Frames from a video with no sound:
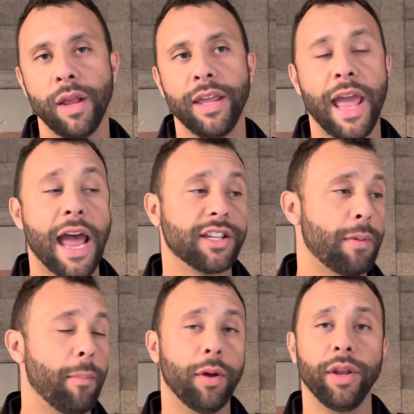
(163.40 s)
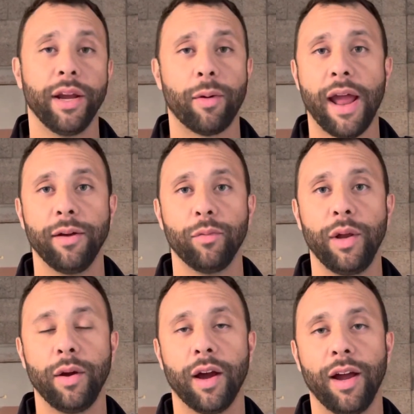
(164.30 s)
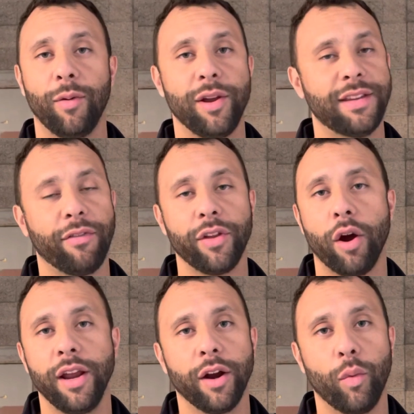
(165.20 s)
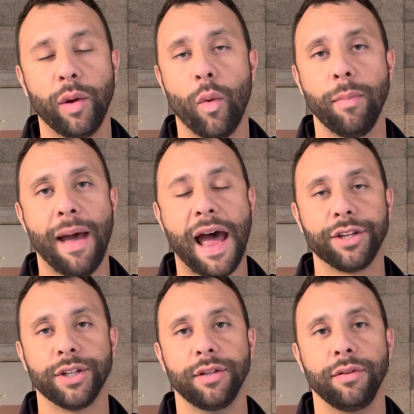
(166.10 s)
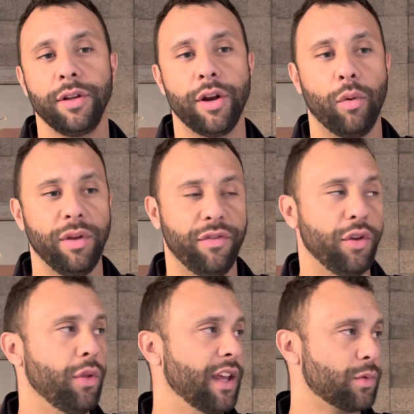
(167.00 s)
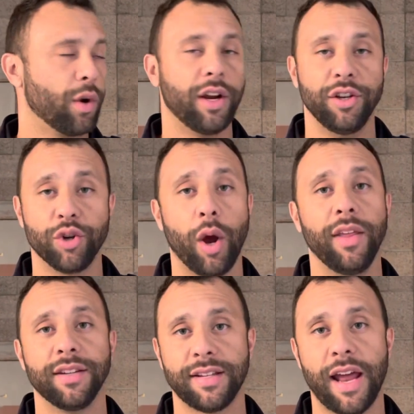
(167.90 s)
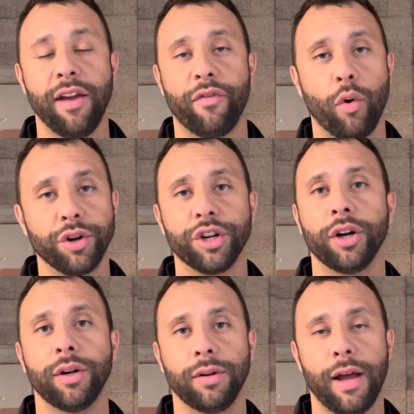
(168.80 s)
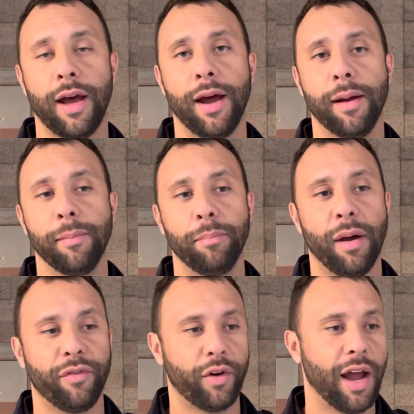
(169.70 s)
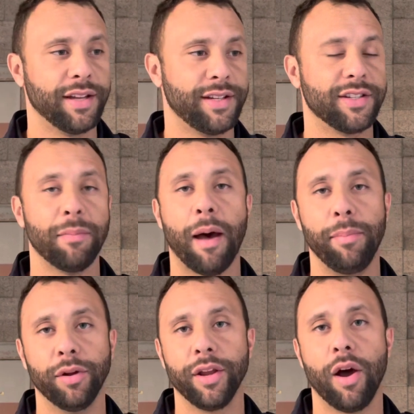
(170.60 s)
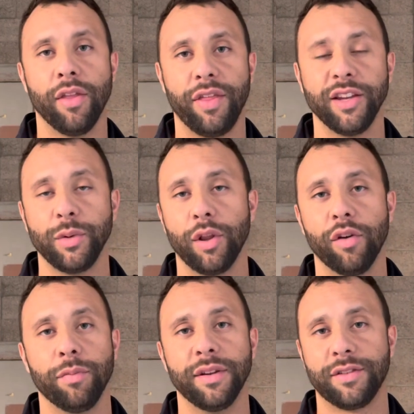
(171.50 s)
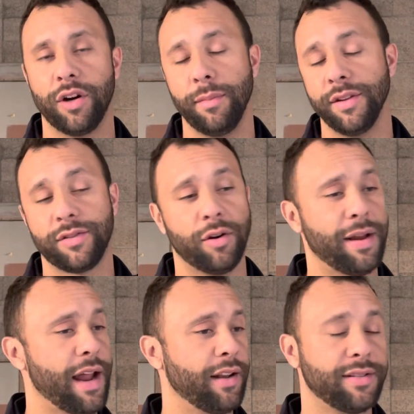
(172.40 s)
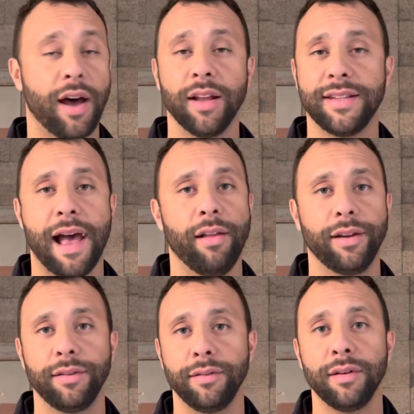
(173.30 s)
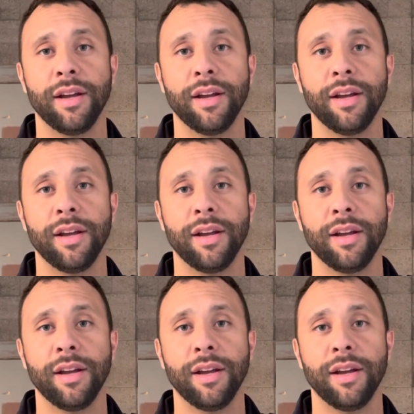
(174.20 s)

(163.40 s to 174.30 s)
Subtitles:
Yeah, it's about building, right? We definitely aren't here to win one match, and you know, we view this, we're going to enjoy this tonight for sure. But for us, it's about building on the things we learned from this tournament. This tournament had a ton of talent and